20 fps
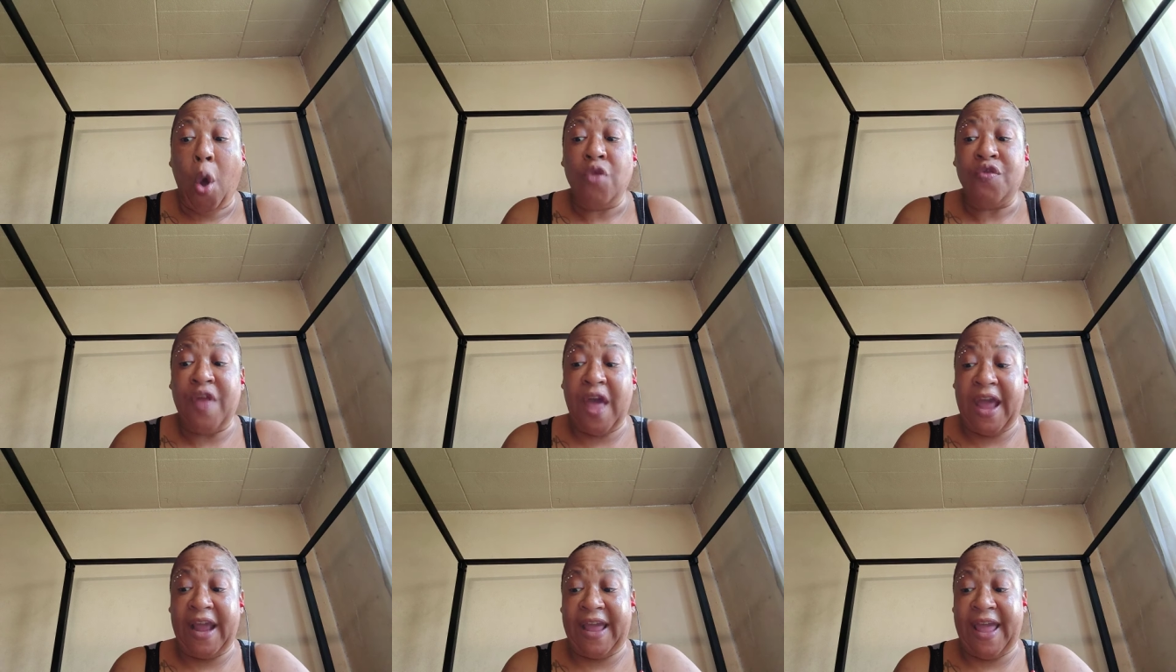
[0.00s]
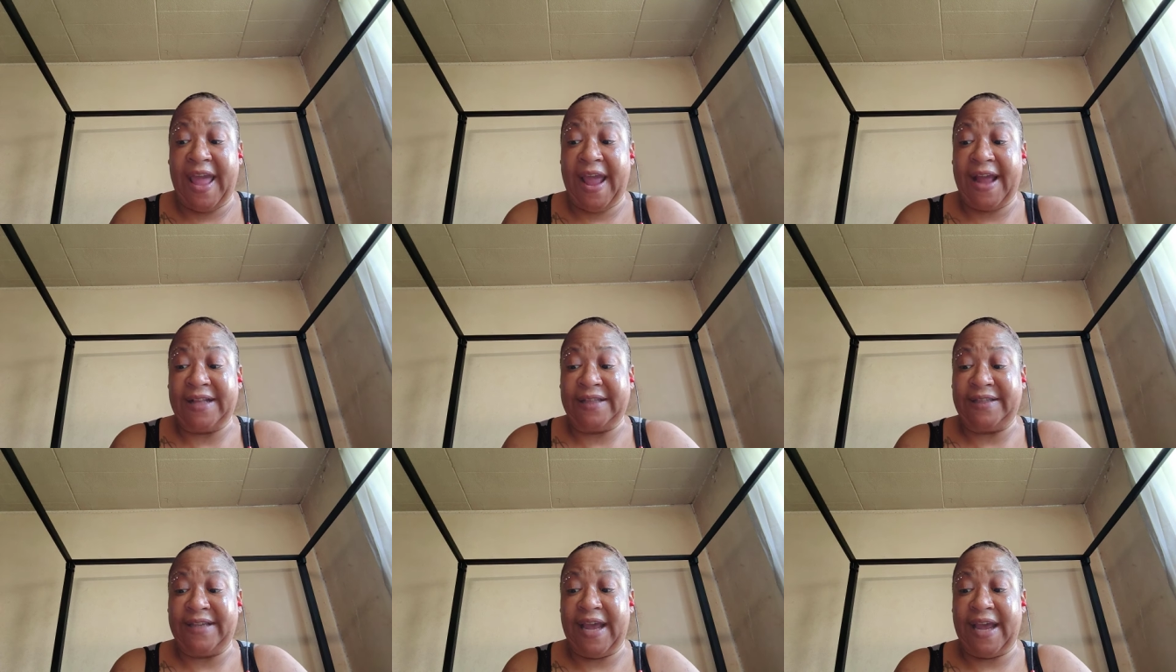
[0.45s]
They
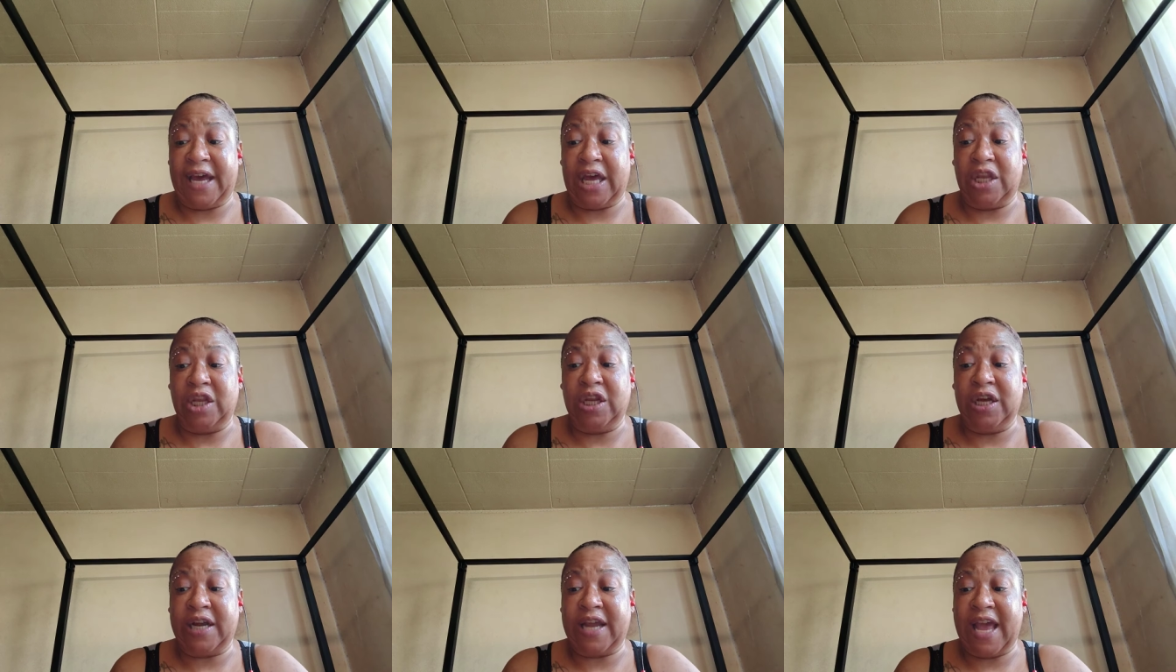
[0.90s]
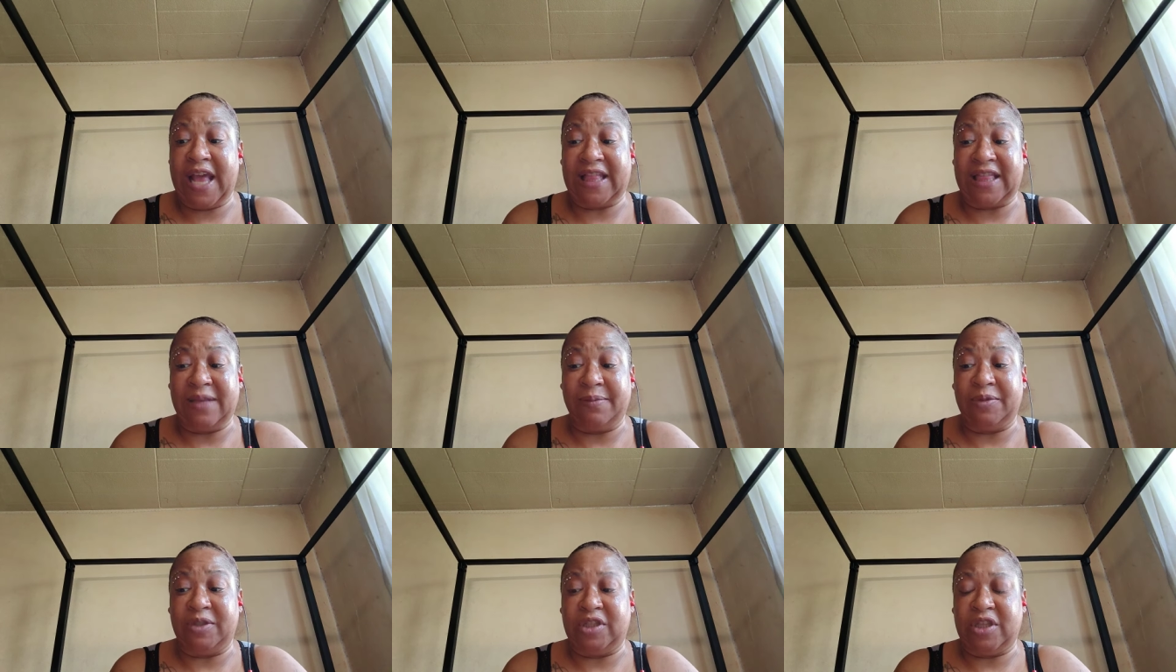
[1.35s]
can't take a look at
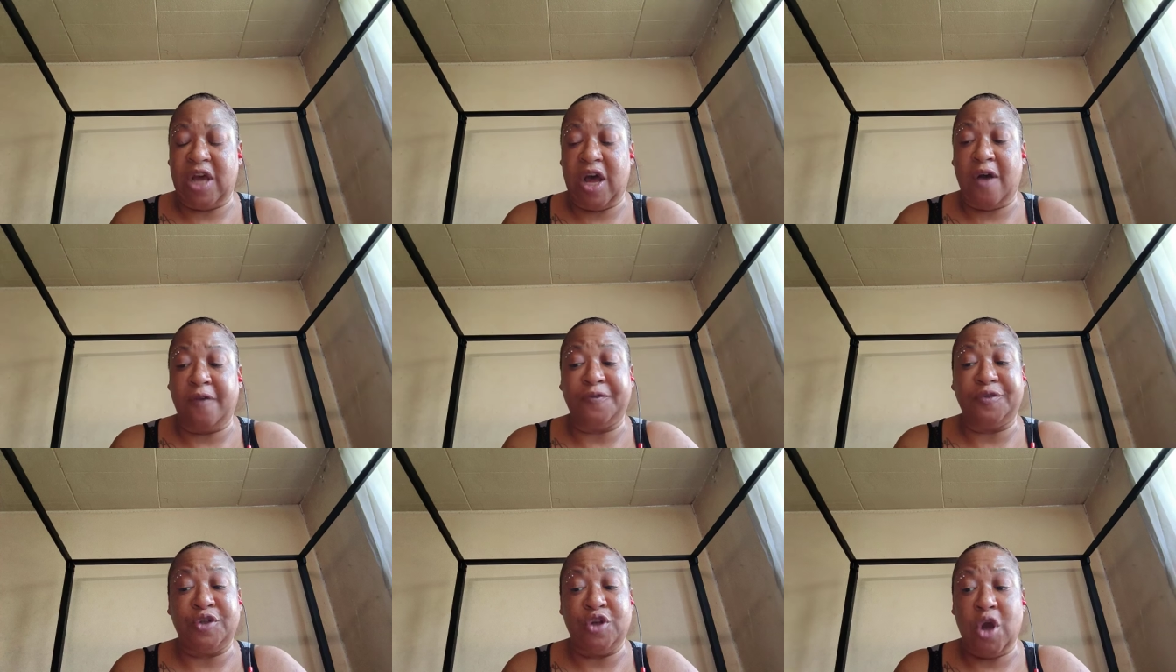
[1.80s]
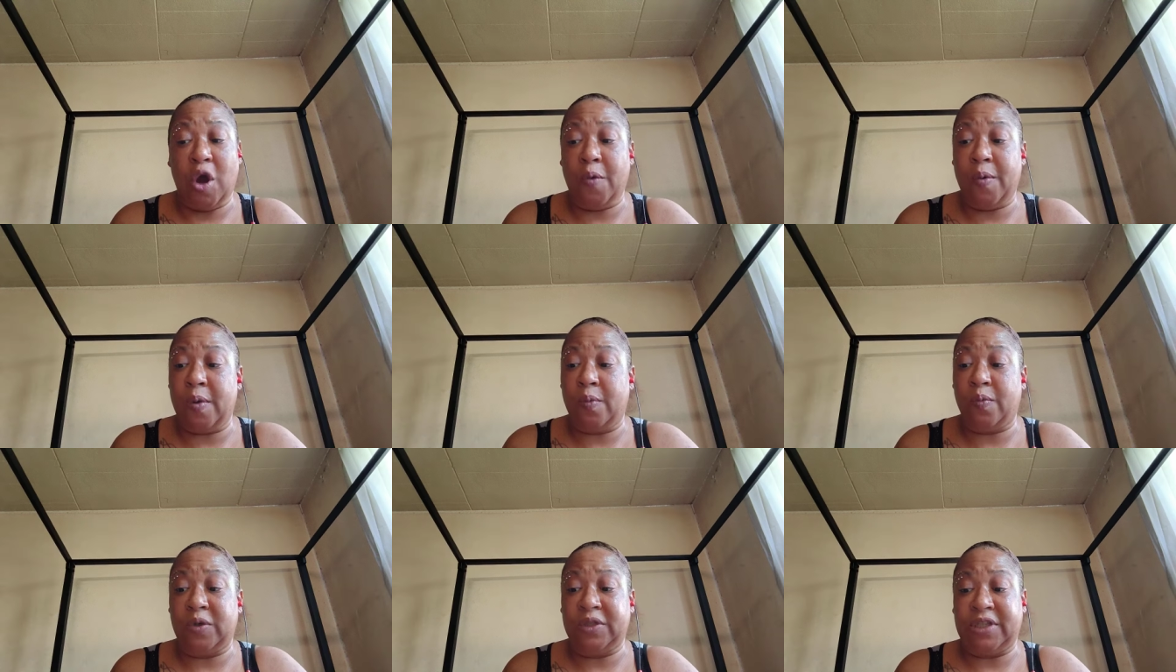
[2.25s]
themselves. No,
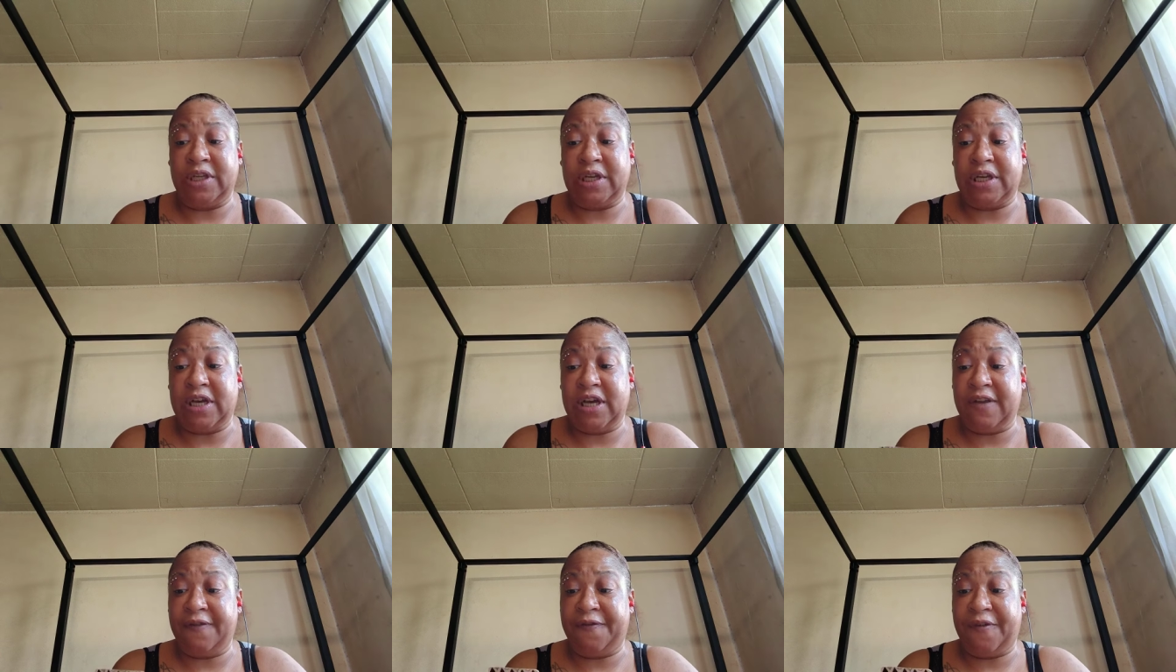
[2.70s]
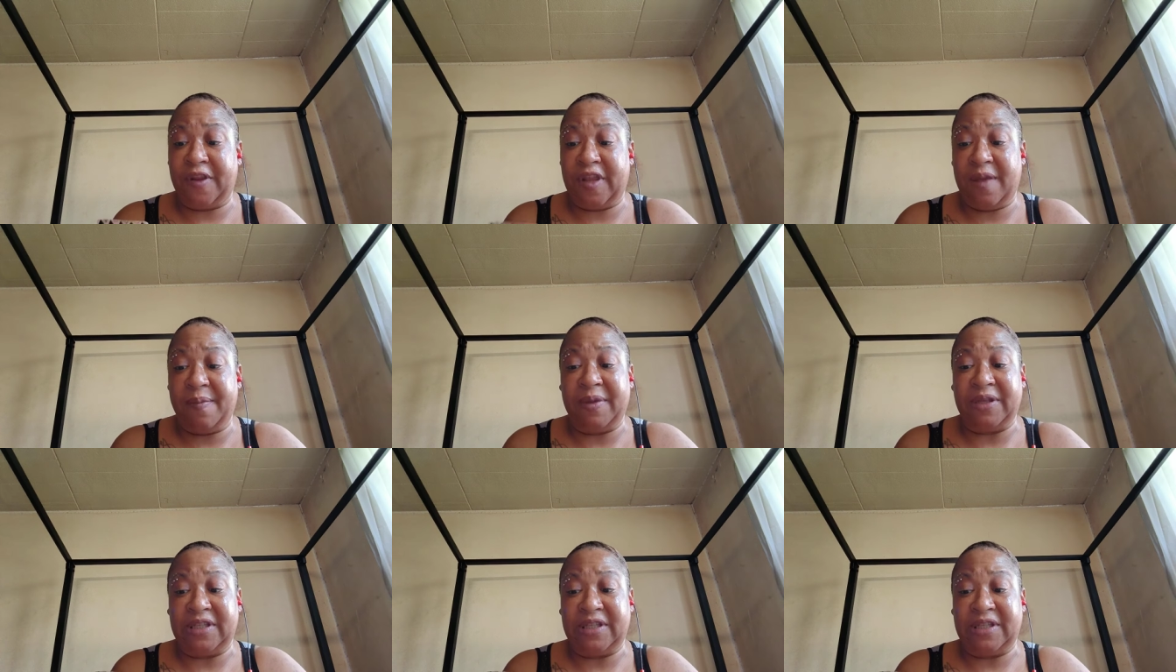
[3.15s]
it wasn't good for them.